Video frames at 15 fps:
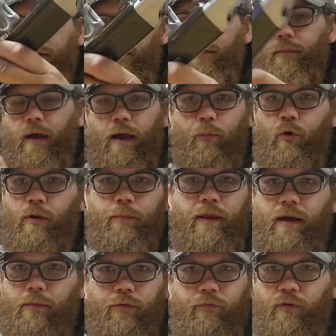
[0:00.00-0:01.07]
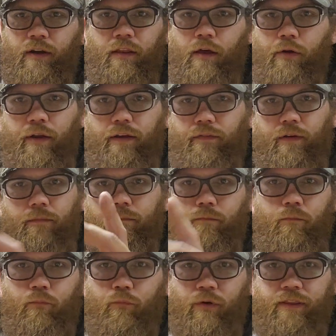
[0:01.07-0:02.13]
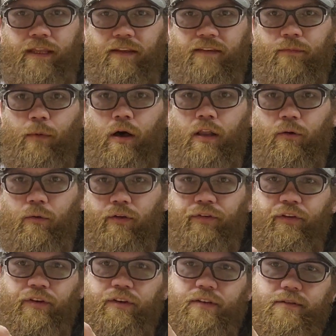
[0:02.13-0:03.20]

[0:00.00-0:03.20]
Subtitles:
but I wouldn't be able to reload even with the smaller ones.